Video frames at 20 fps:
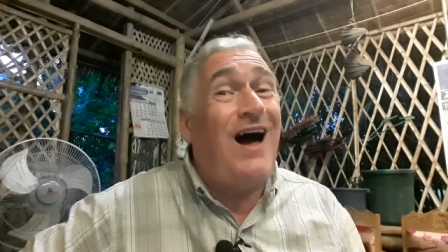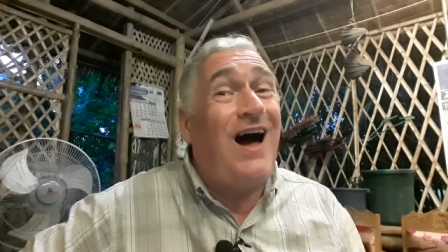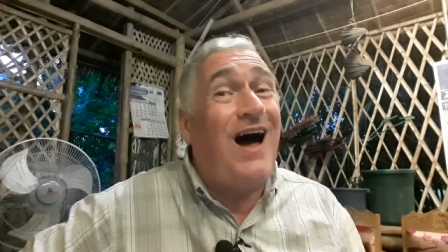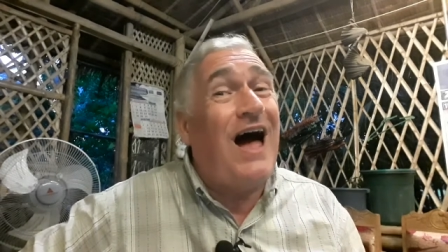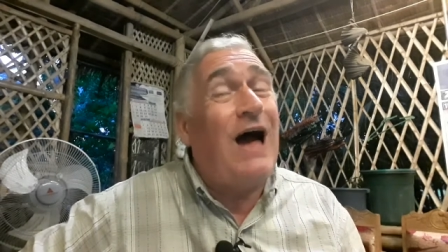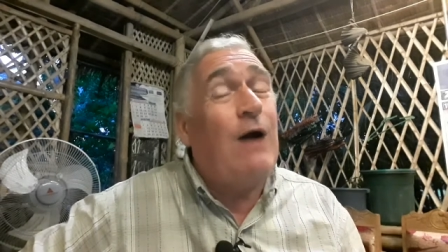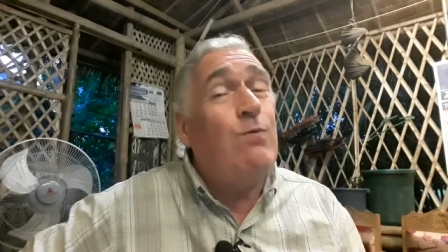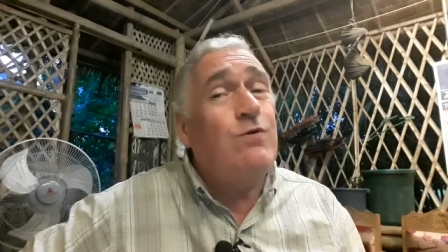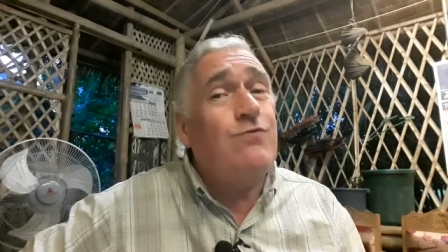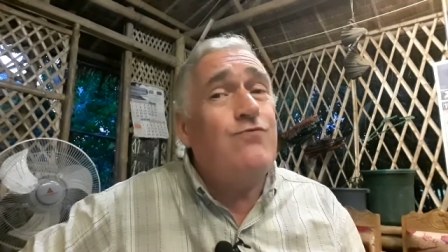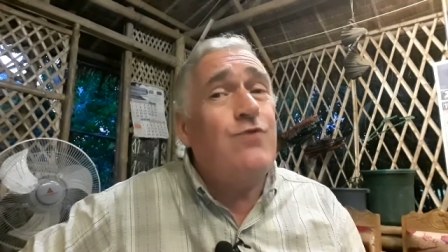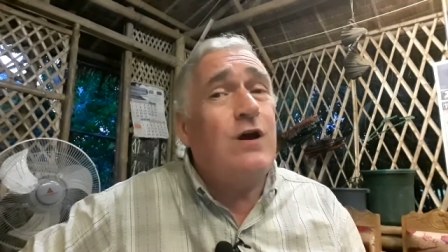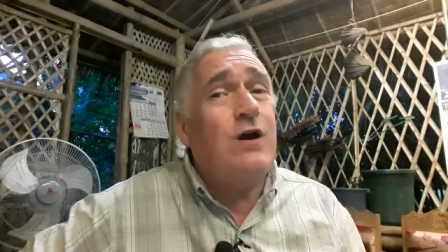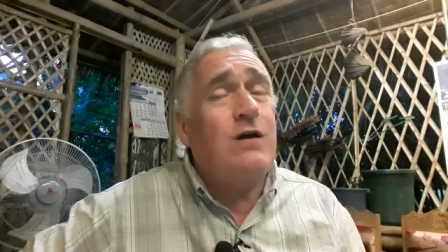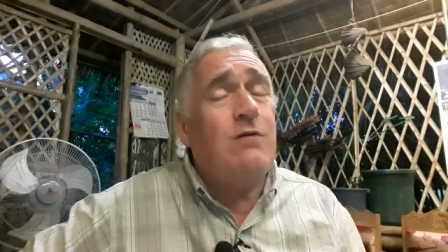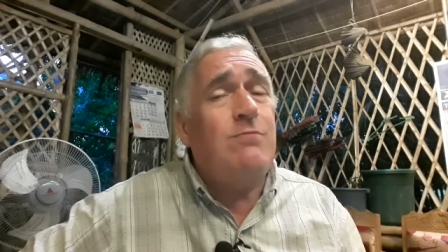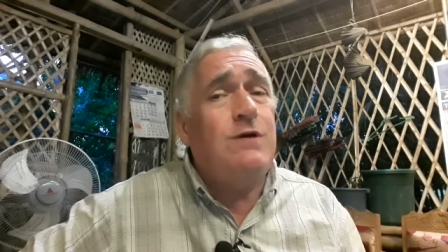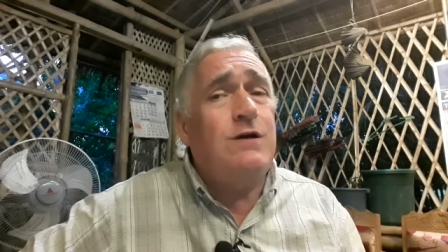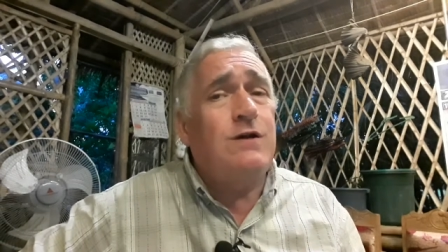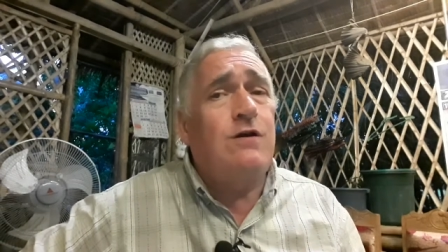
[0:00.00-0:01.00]
I would
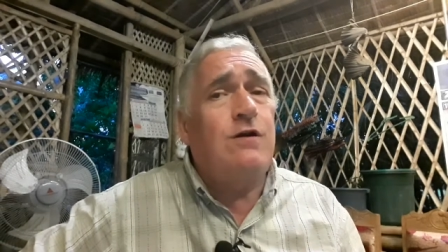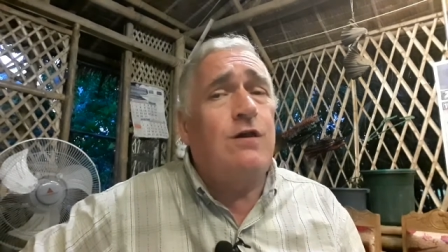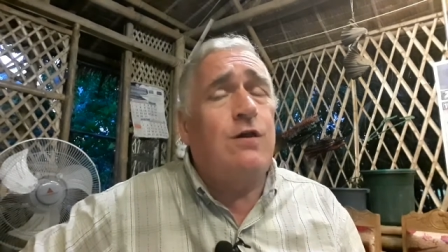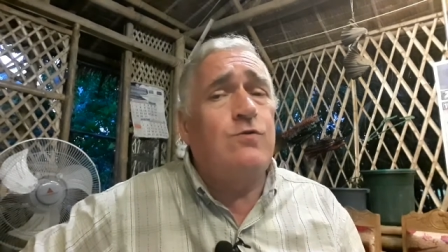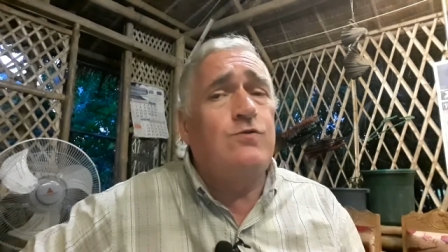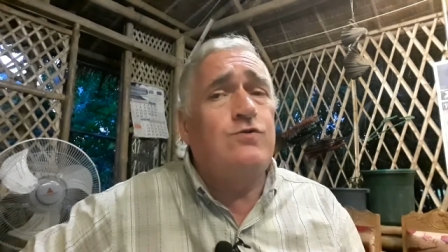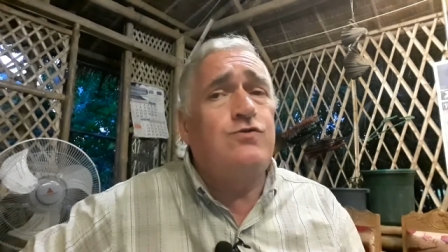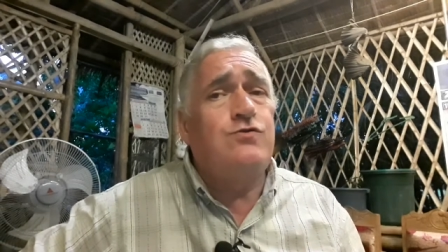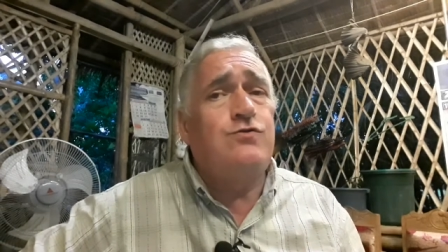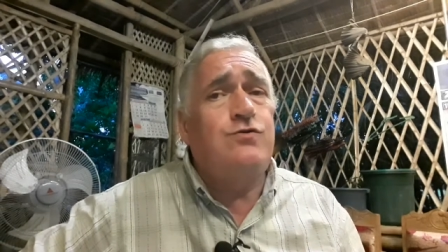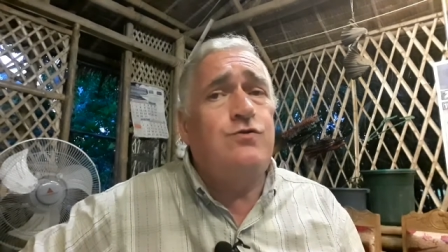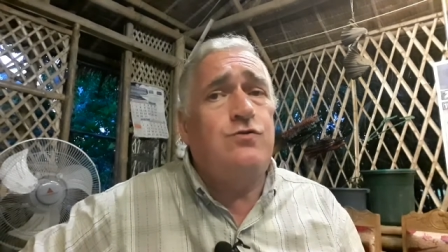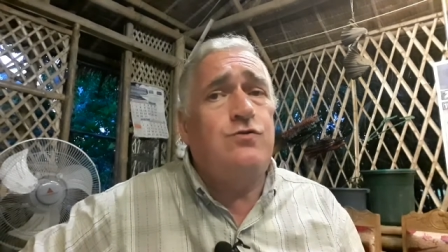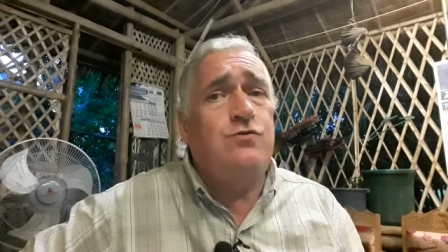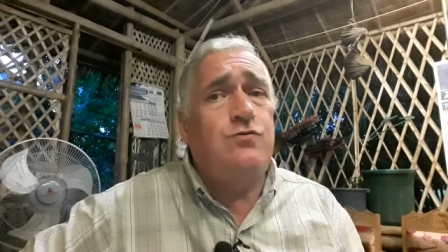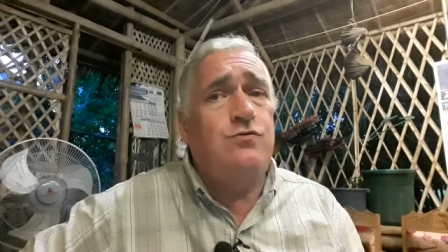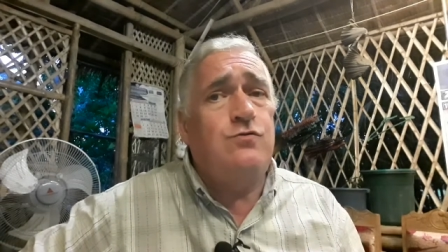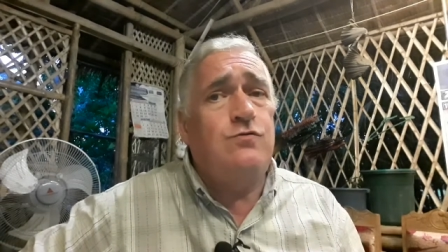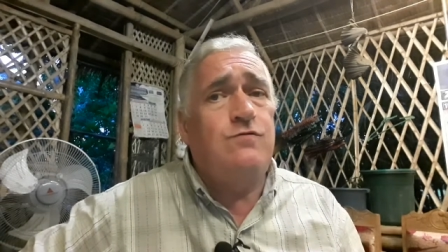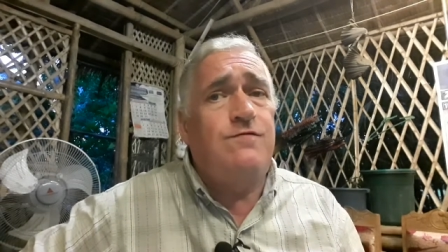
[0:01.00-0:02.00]
recommend closer to